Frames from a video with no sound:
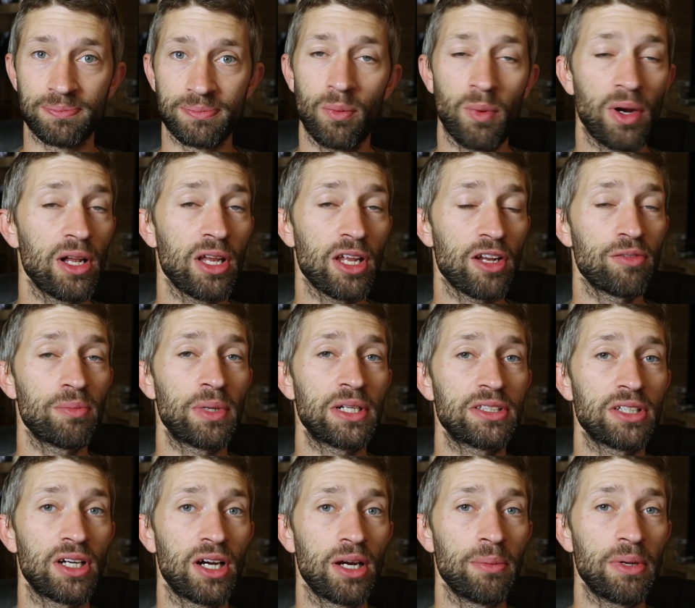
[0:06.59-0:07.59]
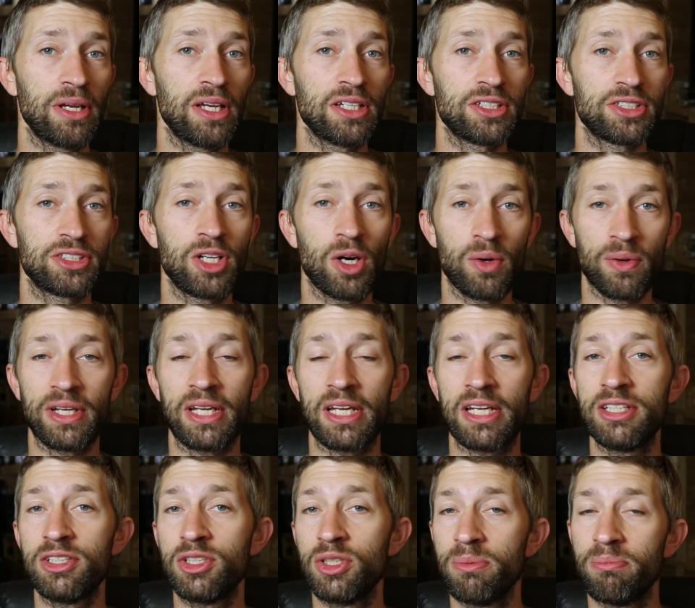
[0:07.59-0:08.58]
While a lot of my time is going
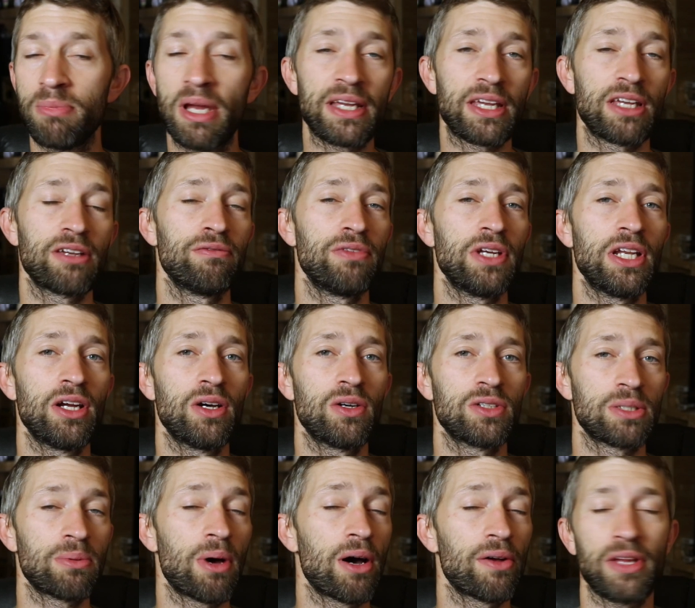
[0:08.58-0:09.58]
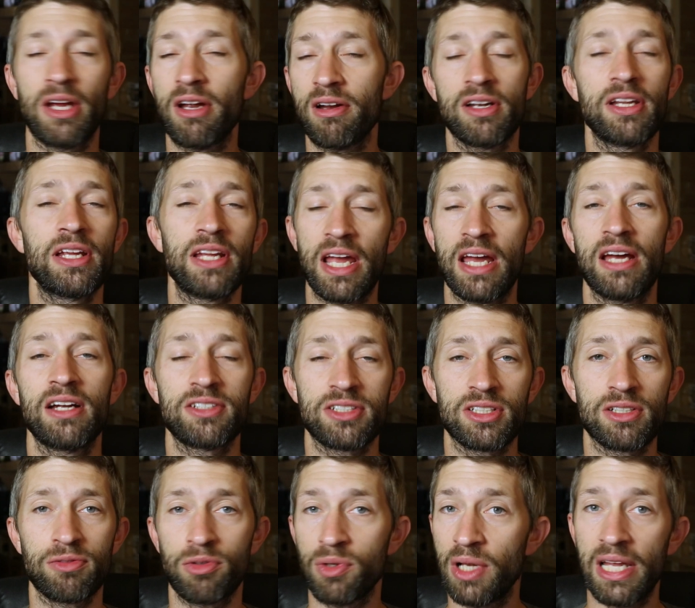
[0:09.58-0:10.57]
into making videos about any
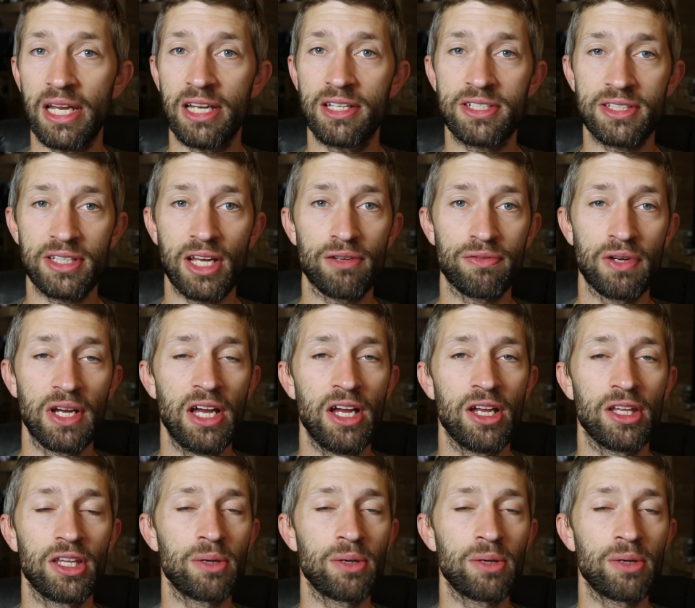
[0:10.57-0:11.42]
airsoft related stuff,